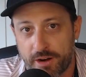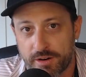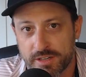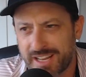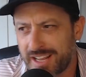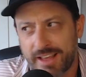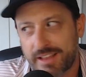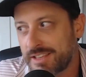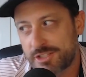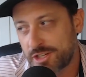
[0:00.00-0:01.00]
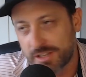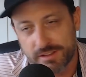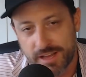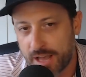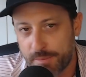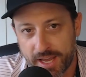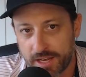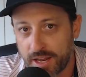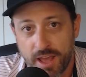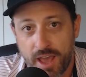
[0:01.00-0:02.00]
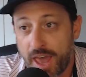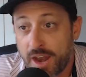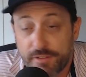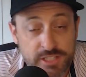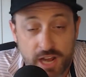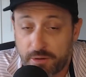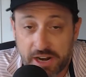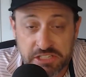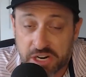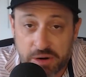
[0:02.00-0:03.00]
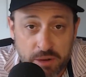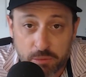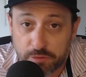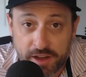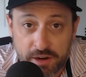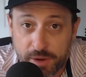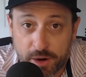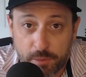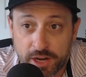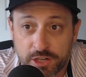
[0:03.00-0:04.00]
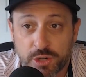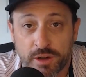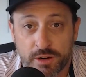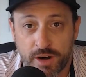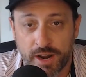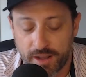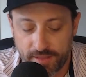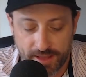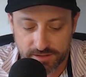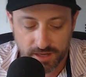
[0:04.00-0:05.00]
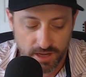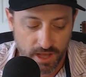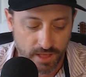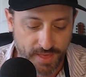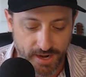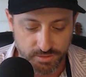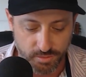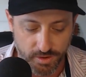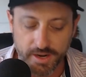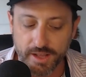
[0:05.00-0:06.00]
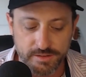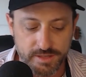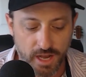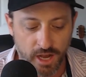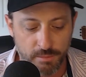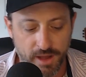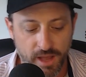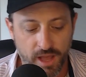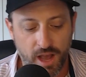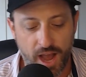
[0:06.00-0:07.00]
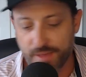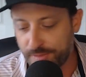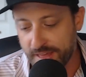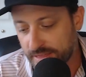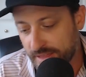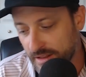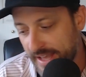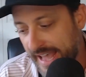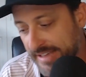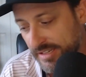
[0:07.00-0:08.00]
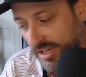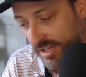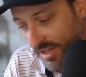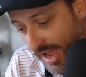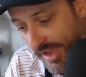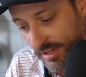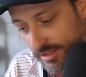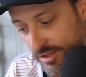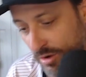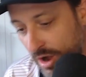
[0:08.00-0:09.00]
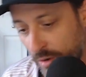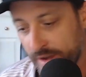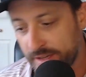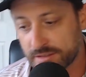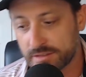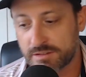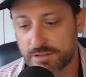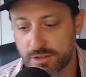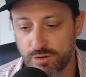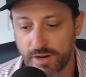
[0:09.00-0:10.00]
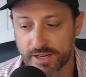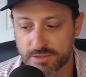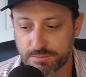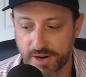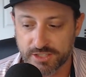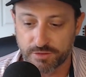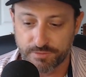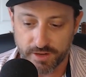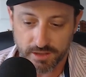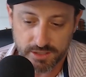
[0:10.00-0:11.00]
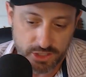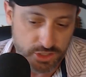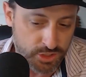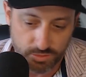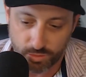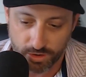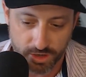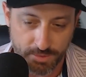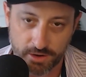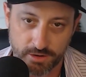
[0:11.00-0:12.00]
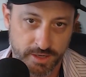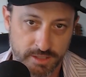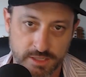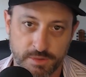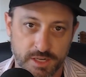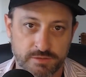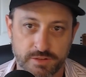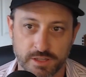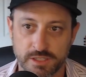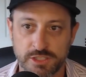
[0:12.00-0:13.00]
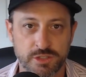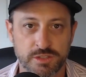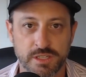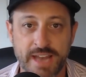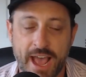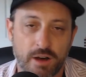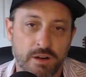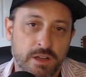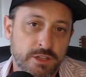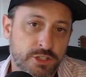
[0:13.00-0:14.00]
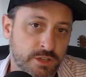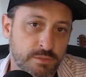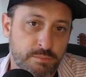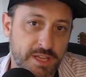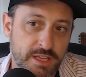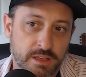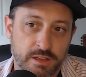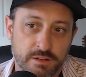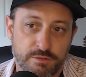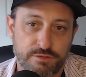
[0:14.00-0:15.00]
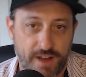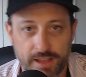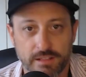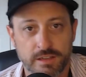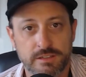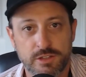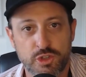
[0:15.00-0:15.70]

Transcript: and say, like, this is just a thing I made. And if it's not right, it's not right. We'll find a better way to do it, right? And that is what it is. I think that, like, as a client, you owe it to express your feelings. You shouldn't worry about hurting somebody's feelings. You shouldn't be violent. You